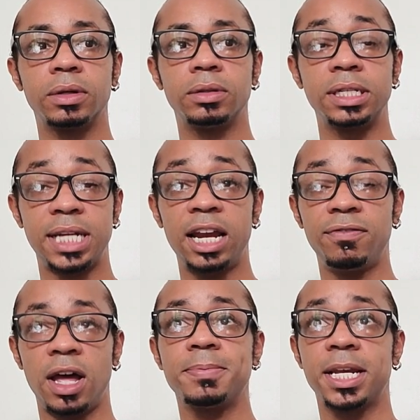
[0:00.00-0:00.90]
the Ten of
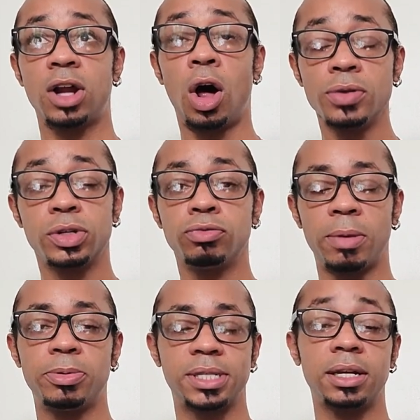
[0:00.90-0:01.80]
Cups can also
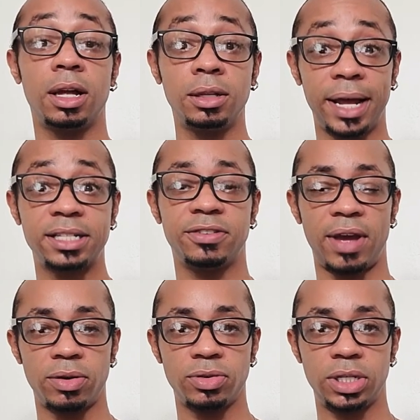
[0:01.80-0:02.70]
represent collective
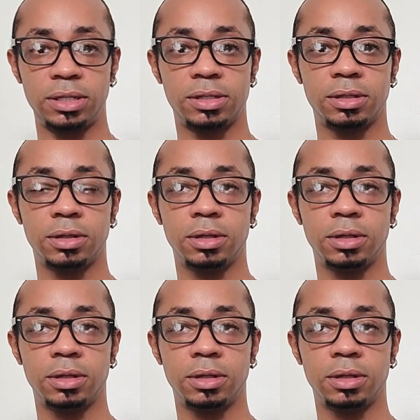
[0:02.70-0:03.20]
energies.